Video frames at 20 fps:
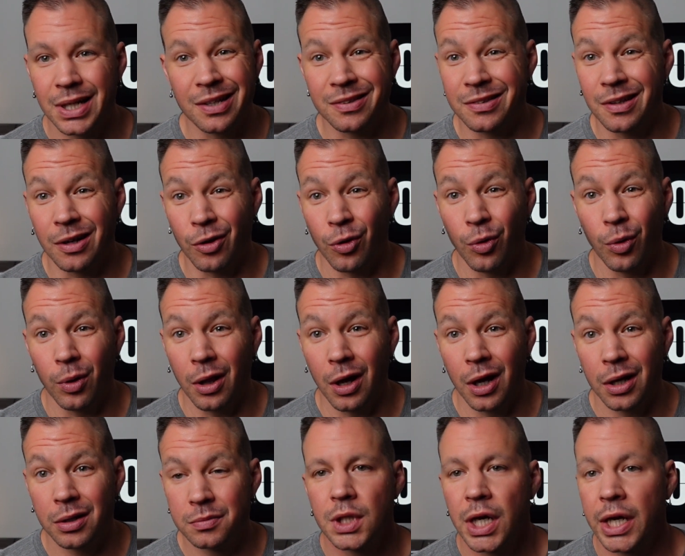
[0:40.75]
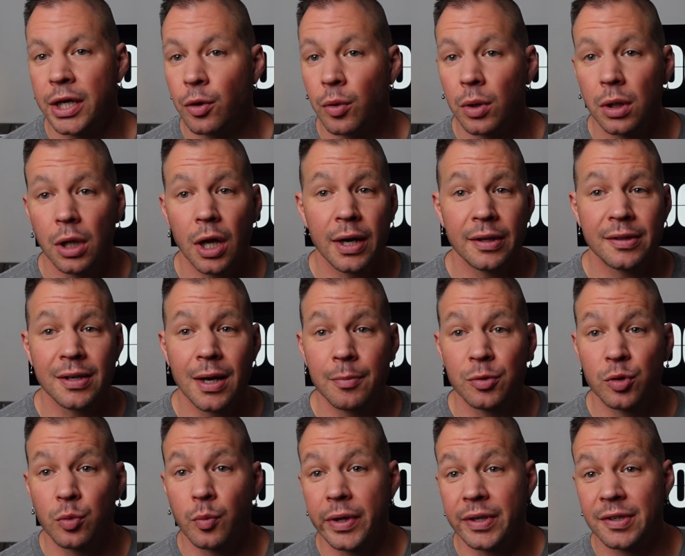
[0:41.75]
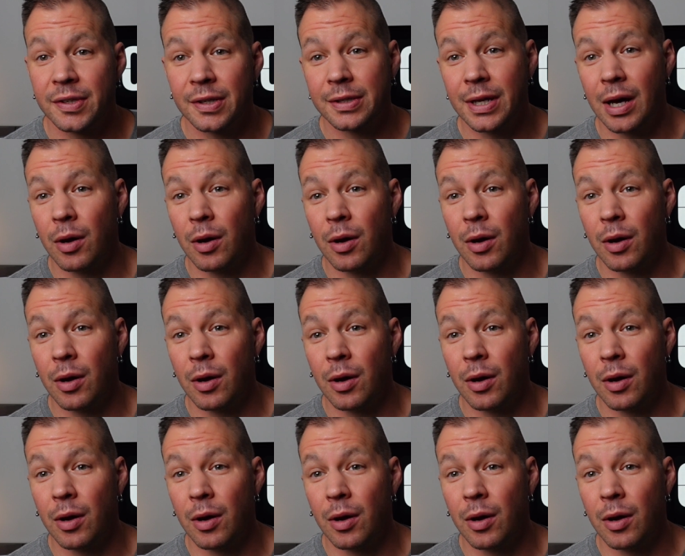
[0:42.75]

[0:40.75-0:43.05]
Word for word: That's not a whole lot. I know a lot of times when we sit